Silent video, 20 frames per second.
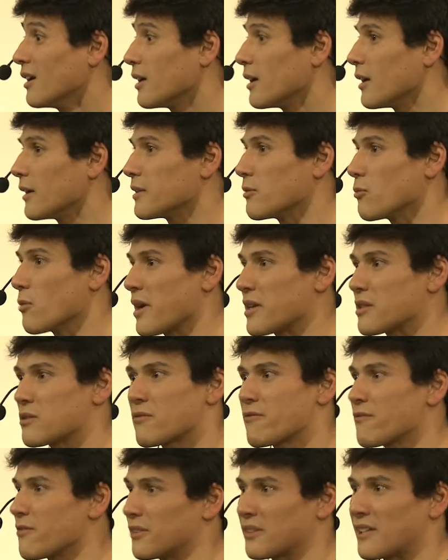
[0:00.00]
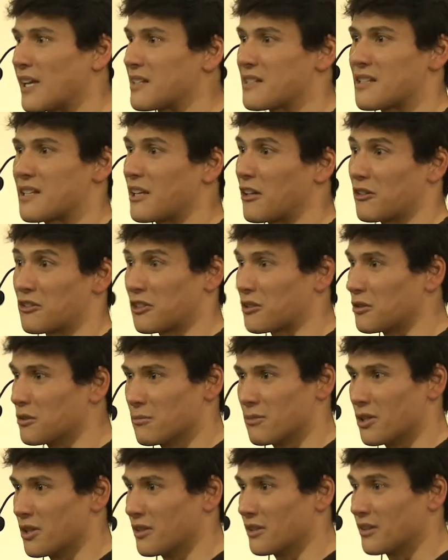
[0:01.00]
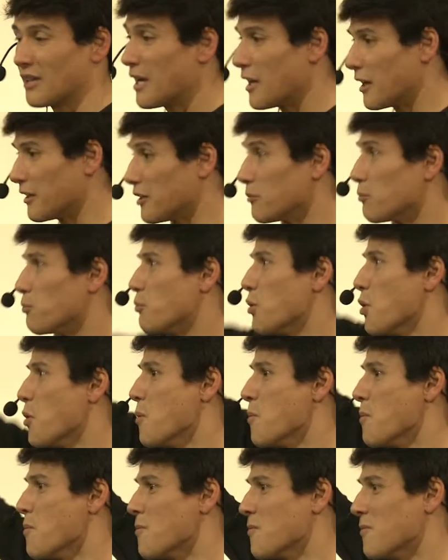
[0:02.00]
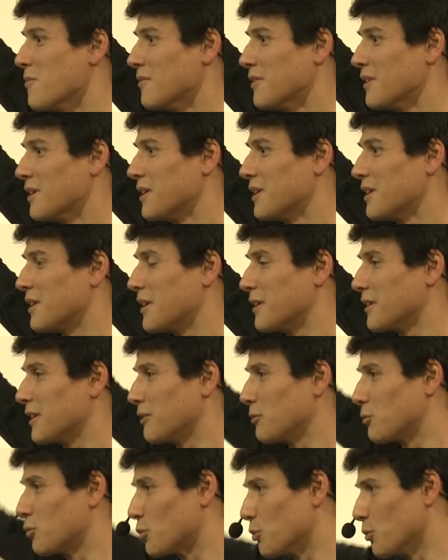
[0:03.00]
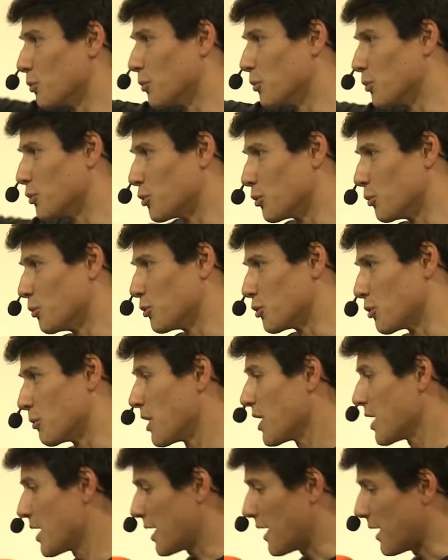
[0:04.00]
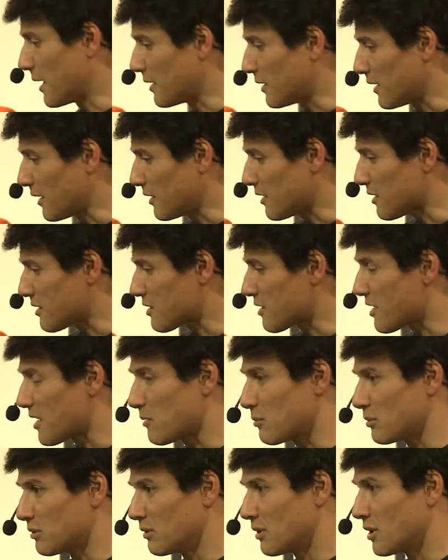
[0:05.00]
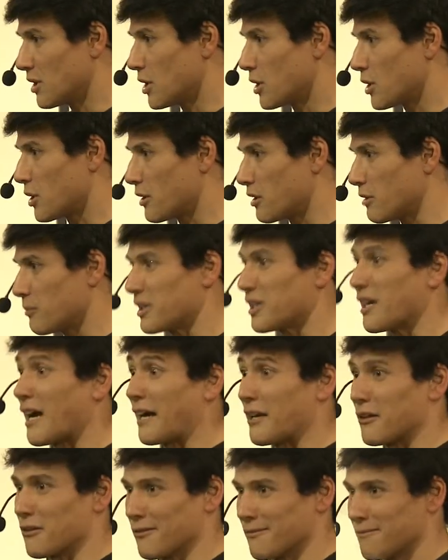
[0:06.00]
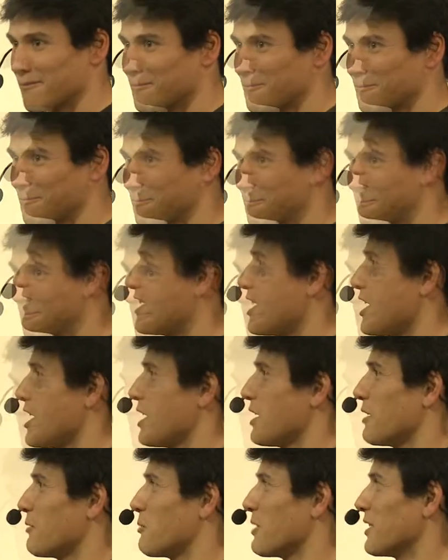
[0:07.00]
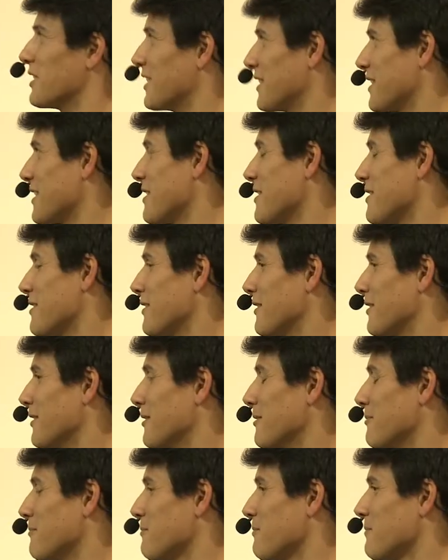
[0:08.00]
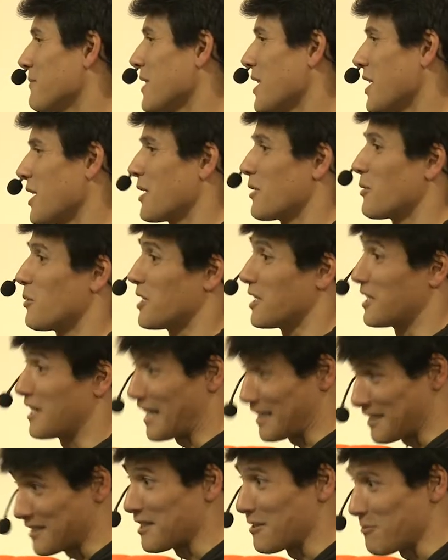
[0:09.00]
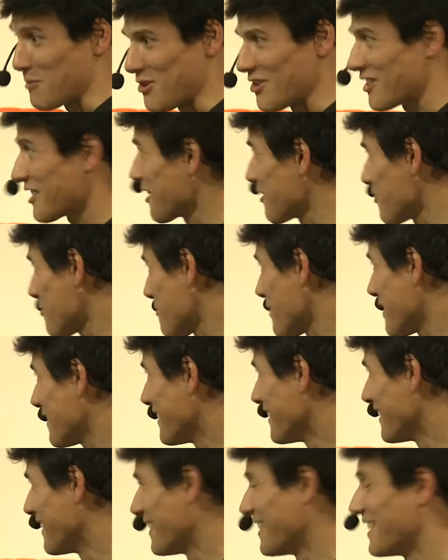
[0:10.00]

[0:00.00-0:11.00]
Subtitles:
And he writes a fantastic article about it, and then boom! And then toom, toom, toom, and then it's stable, but a bit higher. Well, in Latin America, you mean?